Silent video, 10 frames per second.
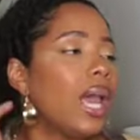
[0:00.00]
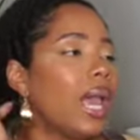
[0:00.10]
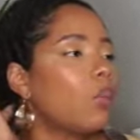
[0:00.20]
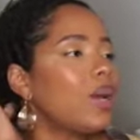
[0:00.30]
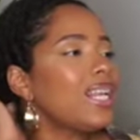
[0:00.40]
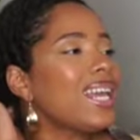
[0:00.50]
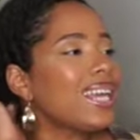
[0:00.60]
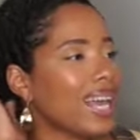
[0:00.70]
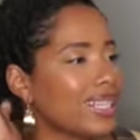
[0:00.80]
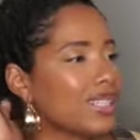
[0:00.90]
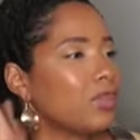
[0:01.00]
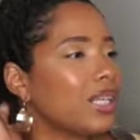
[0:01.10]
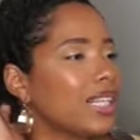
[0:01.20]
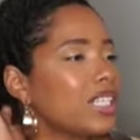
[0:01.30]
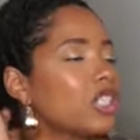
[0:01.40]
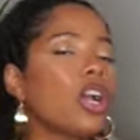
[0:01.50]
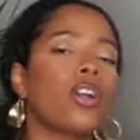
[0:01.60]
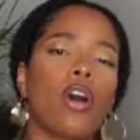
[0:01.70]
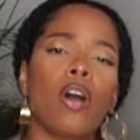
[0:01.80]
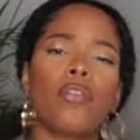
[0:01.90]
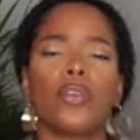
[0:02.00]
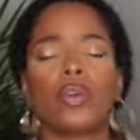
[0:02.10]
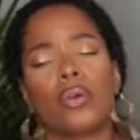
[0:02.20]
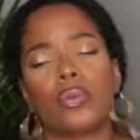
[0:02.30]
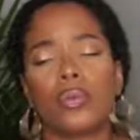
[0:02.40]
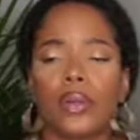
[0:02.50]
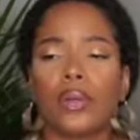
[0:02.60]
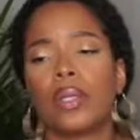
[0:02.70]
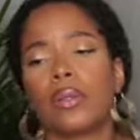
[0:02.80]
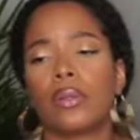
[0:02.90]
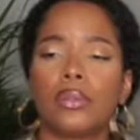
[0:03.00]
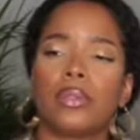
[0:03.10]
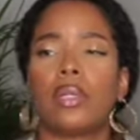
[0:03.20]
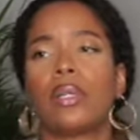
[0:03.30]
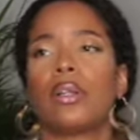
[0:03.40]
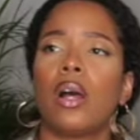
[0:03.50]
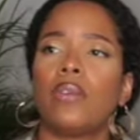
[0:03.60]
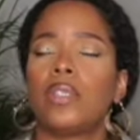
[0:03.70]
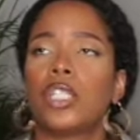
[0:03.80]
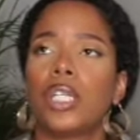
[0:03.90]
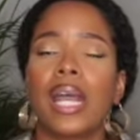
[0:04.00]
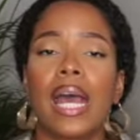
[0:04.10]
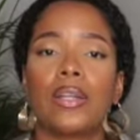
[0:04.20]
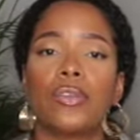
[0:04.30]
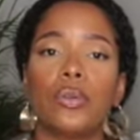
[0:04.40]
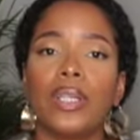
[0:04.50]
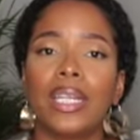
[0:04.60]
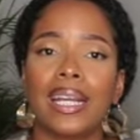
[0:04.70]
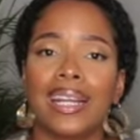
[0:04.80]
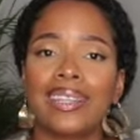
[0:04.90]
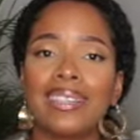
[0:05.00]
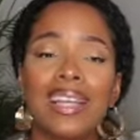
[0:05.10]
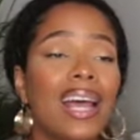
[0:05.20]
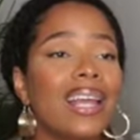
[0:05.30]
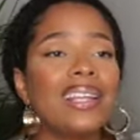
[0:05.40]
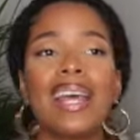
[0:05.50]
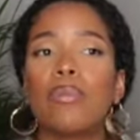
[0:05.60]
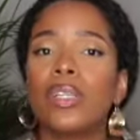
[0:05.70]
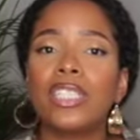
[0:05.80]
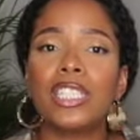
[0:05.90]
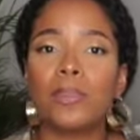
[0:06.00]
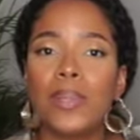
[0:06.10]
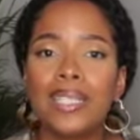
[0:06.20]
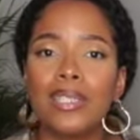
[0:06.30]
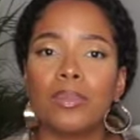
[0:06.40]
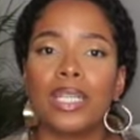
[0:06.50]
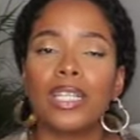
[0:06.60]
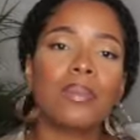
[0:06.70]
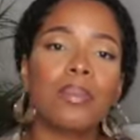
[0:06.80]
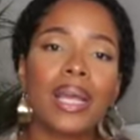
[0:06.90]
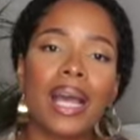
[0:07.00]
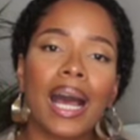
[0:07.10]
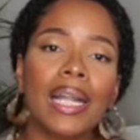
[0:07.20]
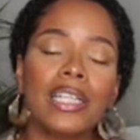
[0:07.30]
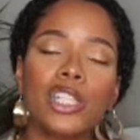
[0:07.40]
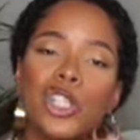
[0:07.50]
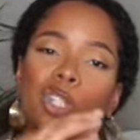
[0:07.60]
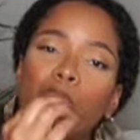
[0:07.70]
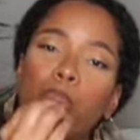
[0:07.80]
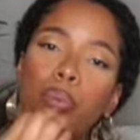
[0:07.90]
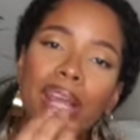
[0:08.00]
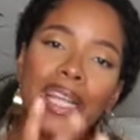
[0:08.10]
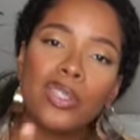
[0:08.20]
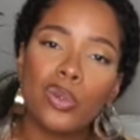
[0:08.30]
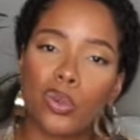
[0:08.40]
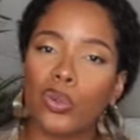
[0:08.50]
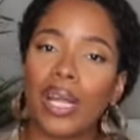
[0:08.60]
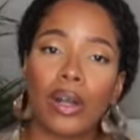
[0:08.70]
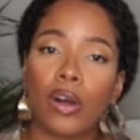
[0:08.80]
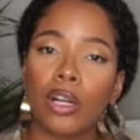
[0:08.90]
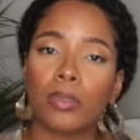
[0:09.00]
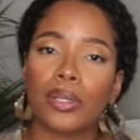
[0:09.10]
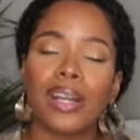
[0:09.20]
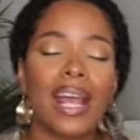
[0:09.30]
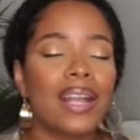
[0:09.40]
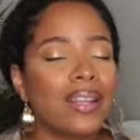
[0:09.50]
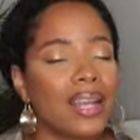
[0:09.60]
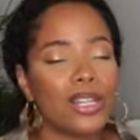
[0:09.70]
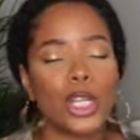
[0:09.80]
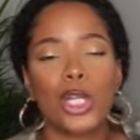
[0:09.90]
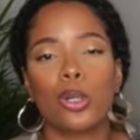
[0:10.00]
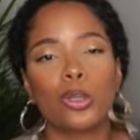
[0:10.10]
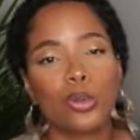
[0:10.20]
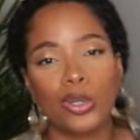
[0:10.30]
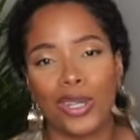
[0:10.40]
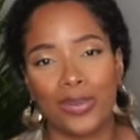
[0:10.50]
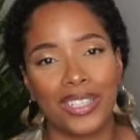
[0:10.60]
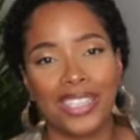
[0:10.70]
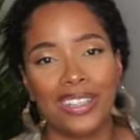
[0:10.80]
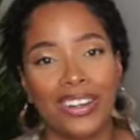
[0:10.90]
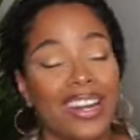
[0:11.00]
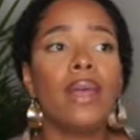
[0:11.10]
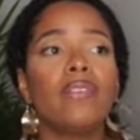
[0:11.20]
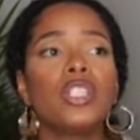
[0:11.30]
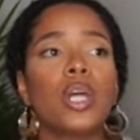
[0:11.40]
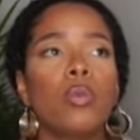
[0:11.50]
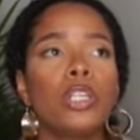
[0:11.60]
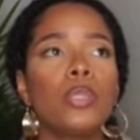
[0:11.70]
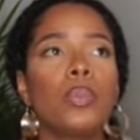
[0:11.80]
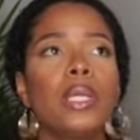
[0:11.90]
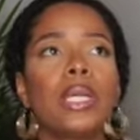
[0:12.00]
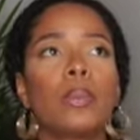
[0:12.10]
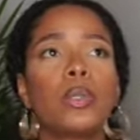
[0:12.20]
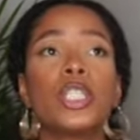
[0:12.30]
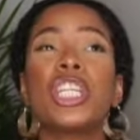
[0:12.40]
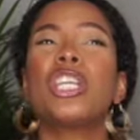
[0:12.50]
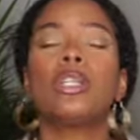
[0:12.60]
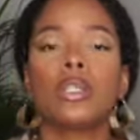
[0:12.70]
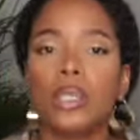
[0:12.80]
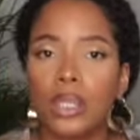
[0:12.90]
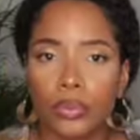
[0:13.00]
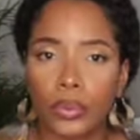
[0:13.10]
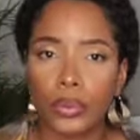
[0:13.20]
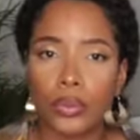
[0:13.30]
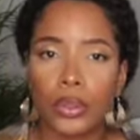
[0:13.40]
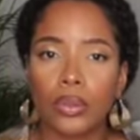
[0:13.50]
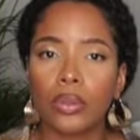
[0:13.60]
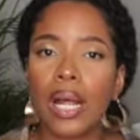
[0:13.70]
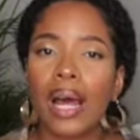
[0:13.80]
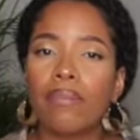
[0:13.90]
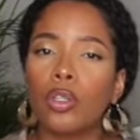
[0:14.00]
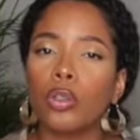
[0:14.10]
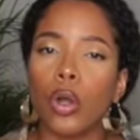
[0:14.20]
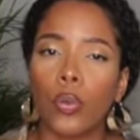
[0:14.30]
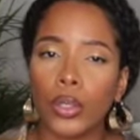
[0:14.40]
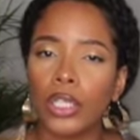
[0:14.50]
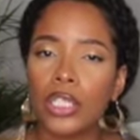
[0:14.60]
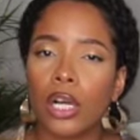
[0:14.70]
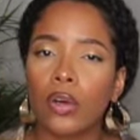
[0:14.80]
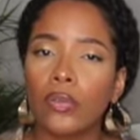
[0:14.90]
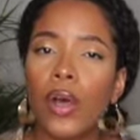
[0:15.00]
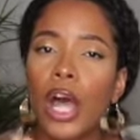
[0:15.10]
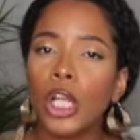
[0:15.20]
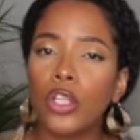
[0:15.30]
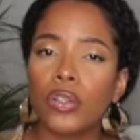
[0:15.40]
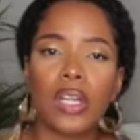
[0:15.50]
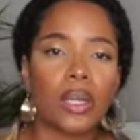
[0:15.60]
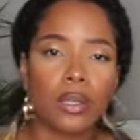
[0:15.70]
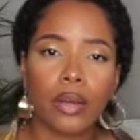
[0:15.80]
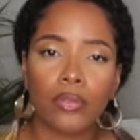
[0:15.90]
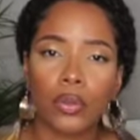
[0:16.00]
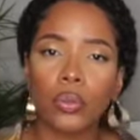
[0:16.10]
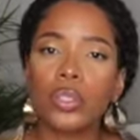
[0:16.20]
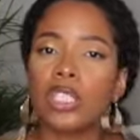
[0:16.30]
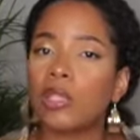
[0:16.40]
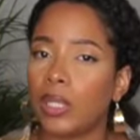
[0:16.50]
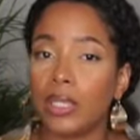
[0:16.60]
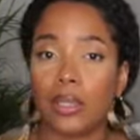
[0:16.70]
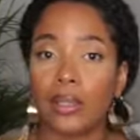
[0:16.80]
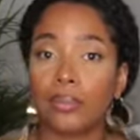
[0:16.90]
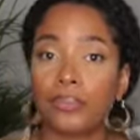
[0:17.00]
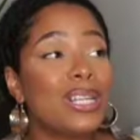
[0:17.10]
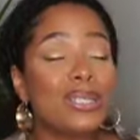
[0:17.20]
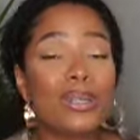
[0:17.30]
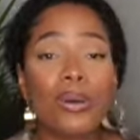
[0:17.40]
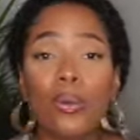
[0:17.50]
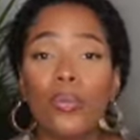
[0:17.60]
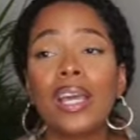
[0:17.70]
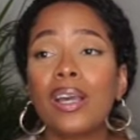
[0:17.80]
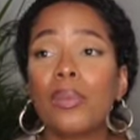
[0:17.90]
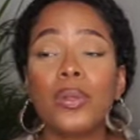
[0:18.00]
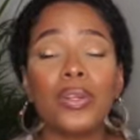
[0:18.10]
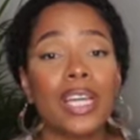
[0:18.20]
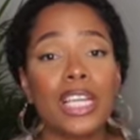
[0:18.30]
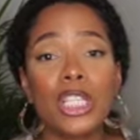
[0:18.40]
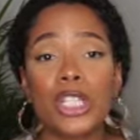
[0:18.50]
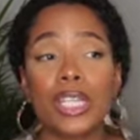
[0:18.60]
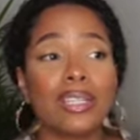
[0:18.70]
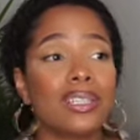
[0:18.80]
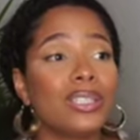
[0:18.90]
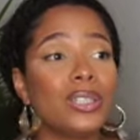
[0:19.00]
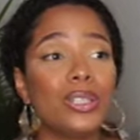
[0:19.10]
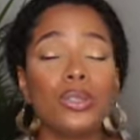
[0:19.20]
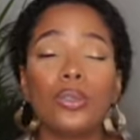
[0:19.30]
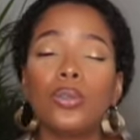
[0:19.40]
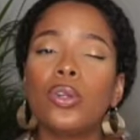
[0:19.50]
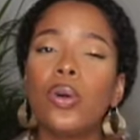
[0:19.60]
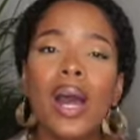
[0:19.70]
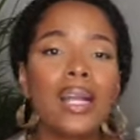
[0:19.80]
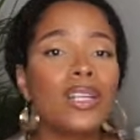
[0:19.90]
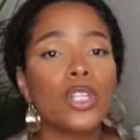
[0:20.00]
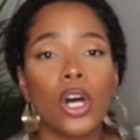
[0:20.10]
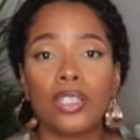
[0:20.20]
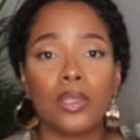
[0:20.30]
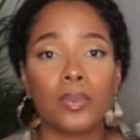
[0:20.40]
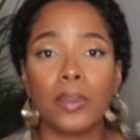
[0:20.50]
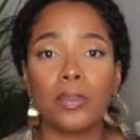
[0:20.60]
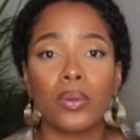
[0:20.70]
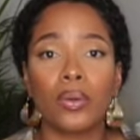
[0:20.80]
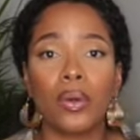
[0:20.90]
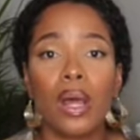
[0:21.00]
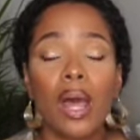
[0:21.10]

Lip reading: And when they get to me, they start off, you know, very, you know, stand standoffish and attitude-y and ta-ta-ta. And then when they speak to me, my kindness just breaks through that armor and then it shows who they really are. If someone is being particularly rude, you do not have to lower yourself to their level to speak to them. So in communication, you know how to talk to people,